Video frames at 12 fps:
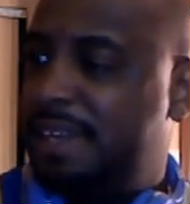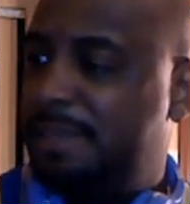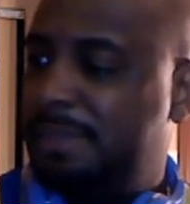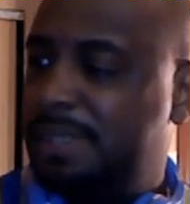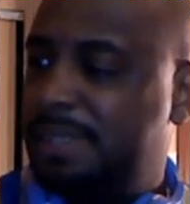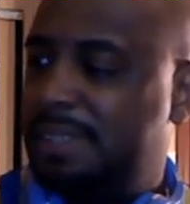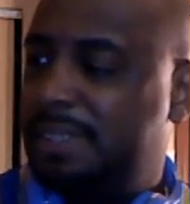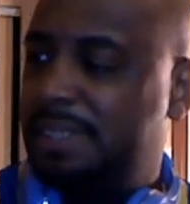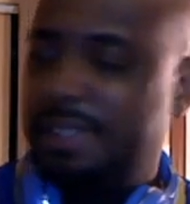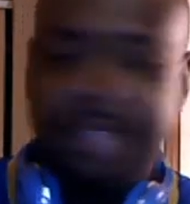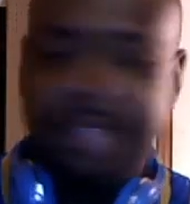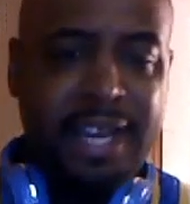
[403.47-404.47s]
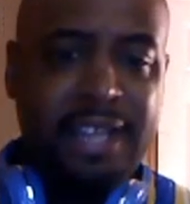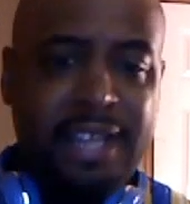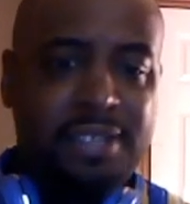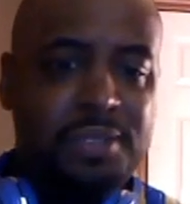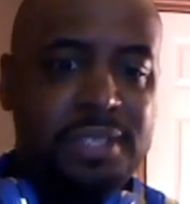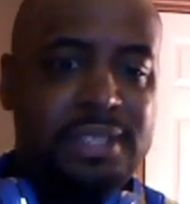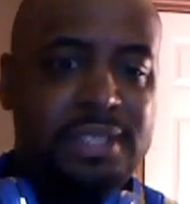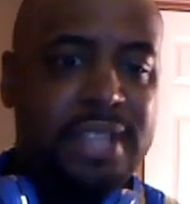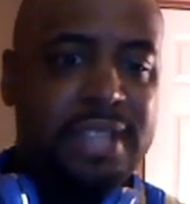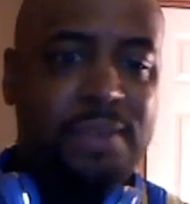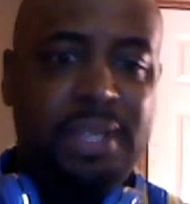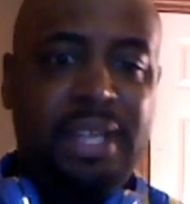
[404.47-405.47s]
You know, Matt Cassel got
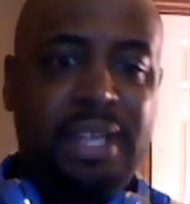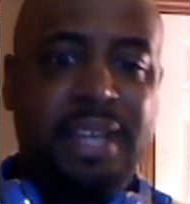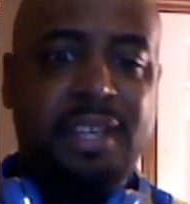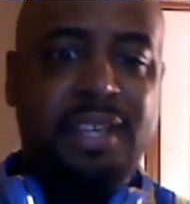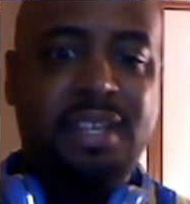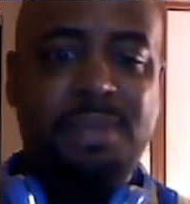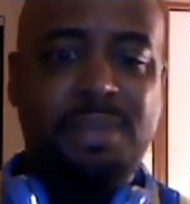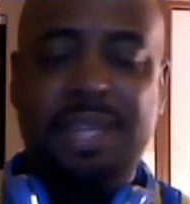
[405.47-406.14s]
released.